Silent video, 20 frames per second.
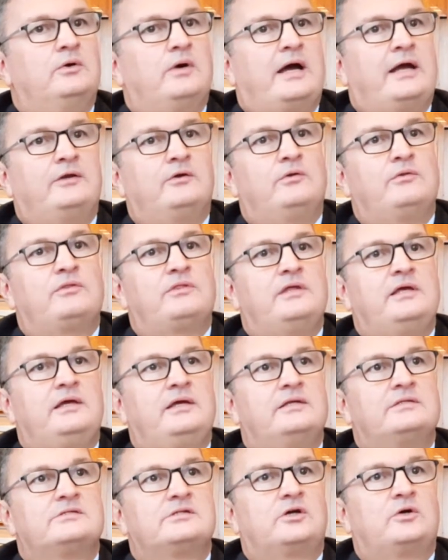I don't
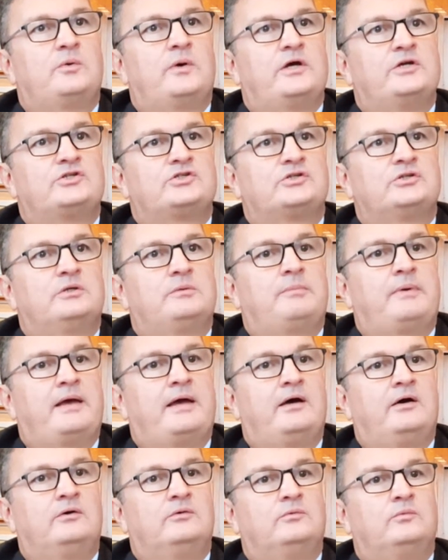think it's a question
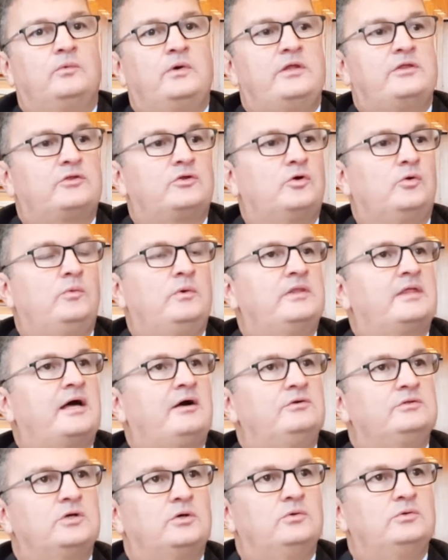about with or
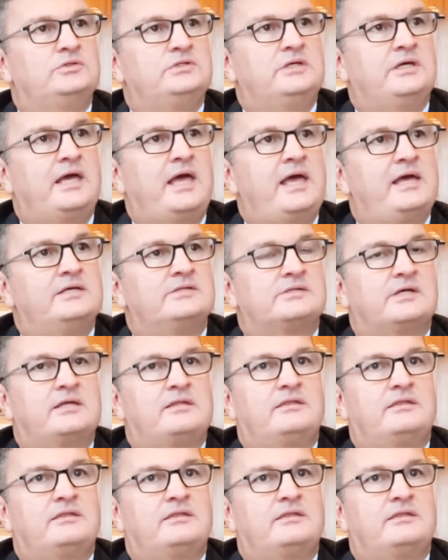without OTAs.